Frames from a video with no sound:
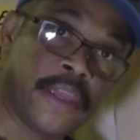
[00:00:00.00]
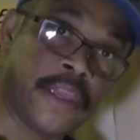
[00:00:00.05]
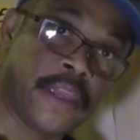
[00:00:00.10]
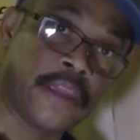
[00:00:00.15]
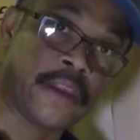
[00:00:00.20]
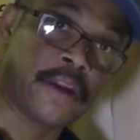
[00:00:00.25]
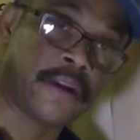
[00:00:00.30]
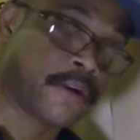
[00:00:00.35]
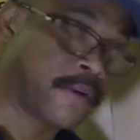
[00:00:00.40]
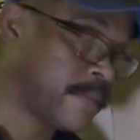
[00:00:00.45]

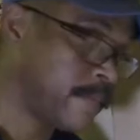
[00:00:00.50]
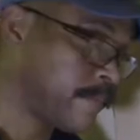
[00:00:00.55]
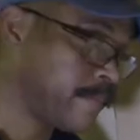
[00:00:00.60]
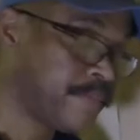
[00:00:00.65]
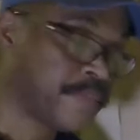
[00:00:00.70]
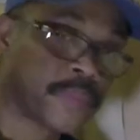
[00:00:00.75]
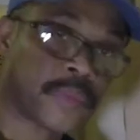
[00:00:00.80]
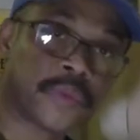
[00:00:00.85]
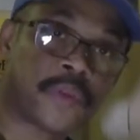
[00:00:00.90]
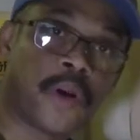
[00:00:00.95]
here,
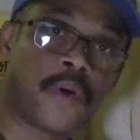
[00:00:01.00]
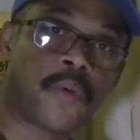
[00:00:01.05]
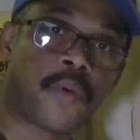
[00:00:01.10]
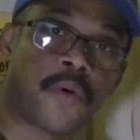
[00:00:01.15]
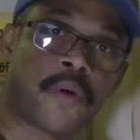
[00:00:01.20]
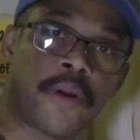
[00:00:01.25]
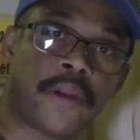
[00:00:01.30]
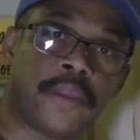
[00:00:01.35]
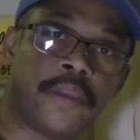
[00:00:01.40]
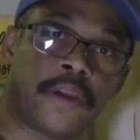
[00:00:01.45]
don't
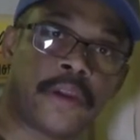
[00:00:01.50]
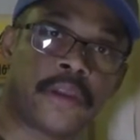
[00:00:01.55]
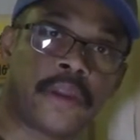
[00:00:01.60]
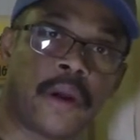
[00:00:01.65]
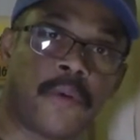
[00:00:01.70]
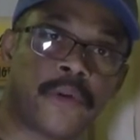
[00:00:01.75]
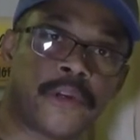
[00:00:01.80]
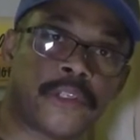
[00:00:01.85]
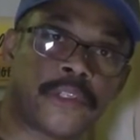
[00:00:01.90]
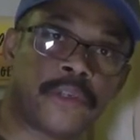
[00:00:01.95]
worry, you can
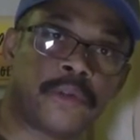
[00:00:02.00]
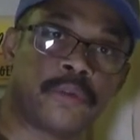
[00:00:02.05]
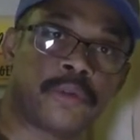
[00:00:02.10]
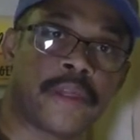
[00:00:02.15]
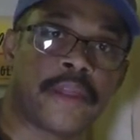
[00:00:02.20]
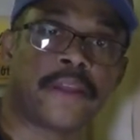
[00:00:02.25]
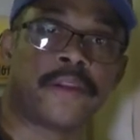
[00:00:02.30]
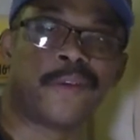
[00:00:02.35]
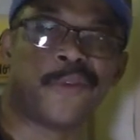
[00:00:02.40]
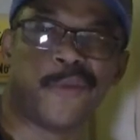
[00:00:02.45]
always use
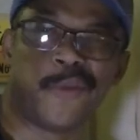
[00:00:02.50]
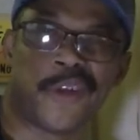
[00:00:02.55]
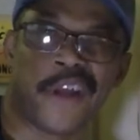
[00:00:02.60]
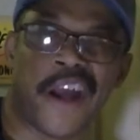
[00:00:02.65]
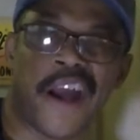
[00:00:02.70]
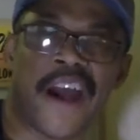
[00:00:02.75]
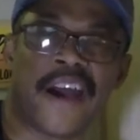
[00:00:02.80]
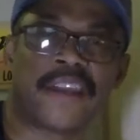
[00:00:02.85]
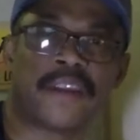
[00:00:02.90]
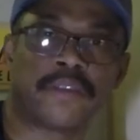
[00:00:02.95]
like glue
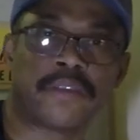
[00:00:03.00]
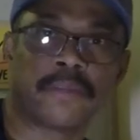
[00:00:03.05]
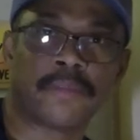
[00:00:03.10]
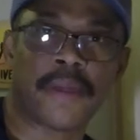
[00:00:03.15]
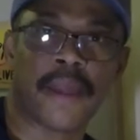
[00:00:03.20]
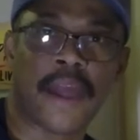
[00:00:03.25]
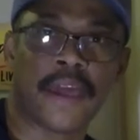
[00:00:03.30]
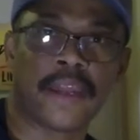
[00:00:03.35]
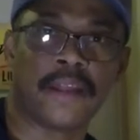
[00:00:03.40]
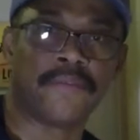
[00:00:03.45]
gun or some
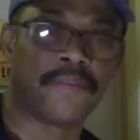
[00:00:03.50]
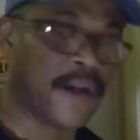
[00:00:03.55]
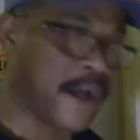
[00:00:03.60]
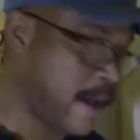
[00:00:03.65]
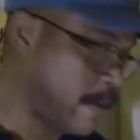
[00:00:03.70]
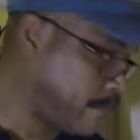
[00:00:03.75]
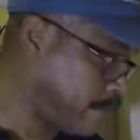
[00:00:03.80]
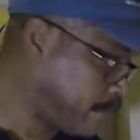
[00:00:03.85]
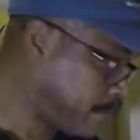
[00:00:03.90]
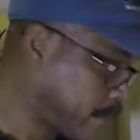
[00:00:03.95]
kind of
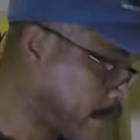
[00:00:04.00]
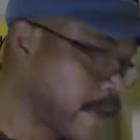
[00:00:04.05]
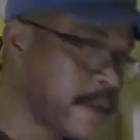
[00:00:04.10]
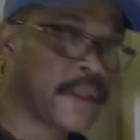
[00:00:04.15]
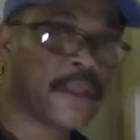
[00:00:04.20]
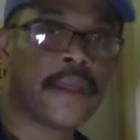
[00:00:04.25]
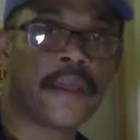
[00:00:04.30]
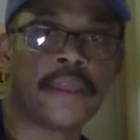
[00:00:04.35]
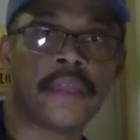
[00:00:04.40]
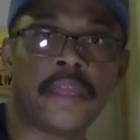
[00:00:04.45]
um,
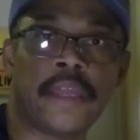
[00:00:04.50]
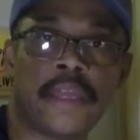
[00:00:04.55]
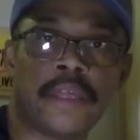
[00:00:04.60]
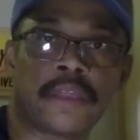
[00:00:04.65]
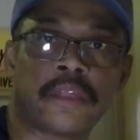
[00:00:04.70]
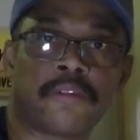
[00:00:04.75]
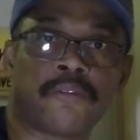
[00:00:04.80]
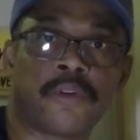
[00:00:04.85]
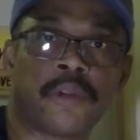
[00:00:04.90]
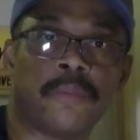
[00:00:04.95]

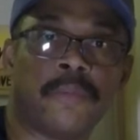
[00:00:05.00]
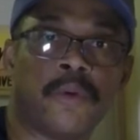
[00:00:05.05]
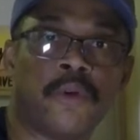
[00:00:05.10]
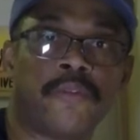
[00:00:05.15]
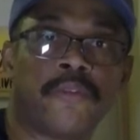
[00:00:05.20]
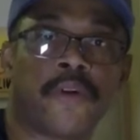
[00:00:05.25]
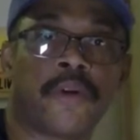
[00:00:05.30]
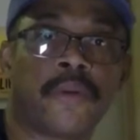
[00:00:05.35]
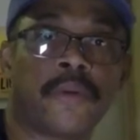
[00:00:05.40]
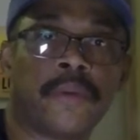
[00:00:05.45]
adhesive
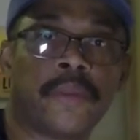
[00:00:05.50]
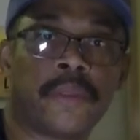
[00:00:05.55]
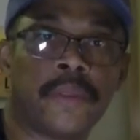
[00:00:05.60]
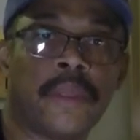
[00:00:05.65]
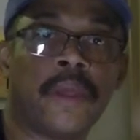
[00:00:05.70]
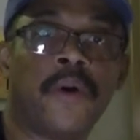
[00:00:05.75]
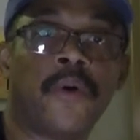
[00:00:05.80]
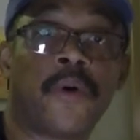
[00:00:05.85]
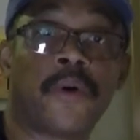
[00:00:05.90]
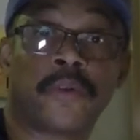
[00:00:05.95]
remover
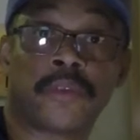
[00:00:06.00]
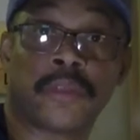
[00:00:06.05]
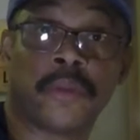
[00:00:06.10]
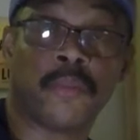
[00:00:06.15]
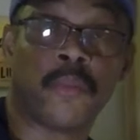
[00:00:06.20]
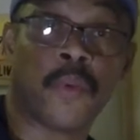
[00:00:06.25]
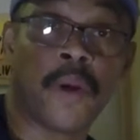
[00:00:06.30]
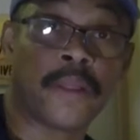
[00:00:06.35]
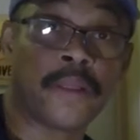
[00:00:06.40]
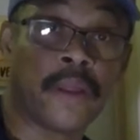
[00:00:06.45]
or
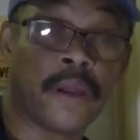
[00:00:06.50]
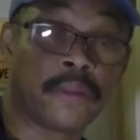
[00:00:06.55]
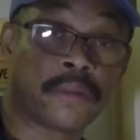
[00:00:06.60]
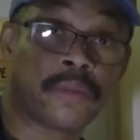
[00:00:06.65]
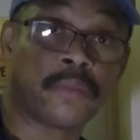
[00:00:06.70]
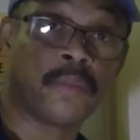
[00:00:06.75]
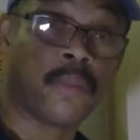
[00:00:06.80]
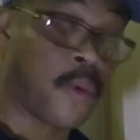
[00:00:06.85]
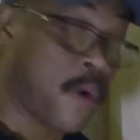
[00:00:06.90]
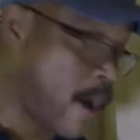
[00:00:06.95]
some, wet, uh,
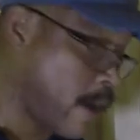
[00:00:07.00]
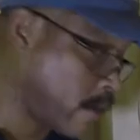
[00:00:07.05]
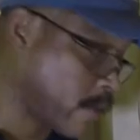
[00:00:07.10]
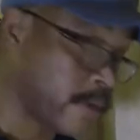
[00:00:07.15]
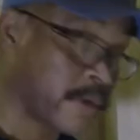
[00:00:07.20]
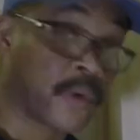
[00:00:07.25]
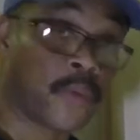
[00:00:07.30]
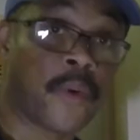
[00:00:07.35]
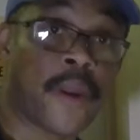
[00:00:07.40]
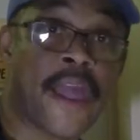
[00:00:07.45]
some
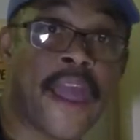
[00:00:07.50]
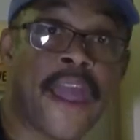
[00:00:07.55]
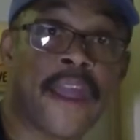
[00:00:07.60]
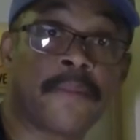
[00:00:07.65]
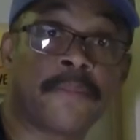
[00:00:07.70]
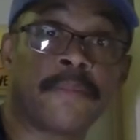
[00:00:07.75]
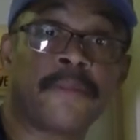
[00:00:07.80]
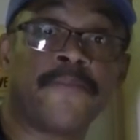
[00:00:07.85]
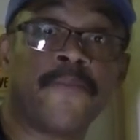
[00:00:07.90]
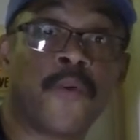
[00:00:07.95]
water in a
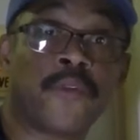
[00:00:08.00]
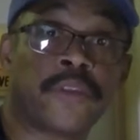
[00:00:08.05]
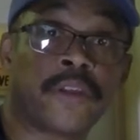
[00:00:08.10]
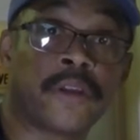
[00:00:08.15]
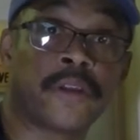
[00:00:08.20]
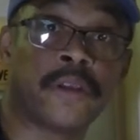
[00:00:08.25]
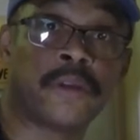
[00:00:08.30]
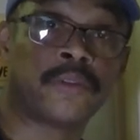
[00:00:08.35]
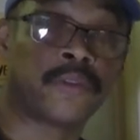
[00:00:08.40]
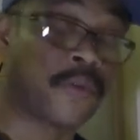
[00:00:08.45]
rag before the
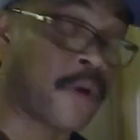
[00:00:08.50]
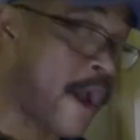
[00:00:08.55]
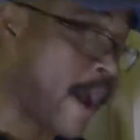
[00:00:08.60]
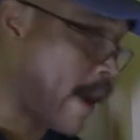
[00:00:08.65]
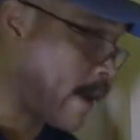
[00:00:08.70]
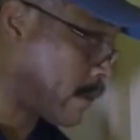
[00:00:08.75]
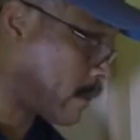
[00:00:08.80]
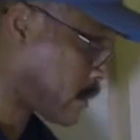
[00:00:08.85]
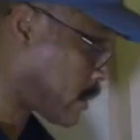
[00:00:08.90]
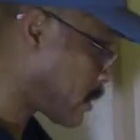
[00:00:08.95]
glue
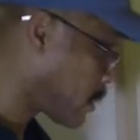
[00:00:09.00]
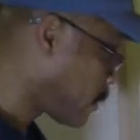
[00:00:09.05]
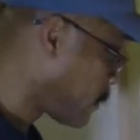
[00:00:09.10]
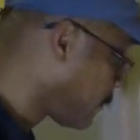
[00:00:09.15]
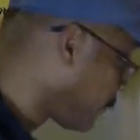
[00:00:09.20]
dries.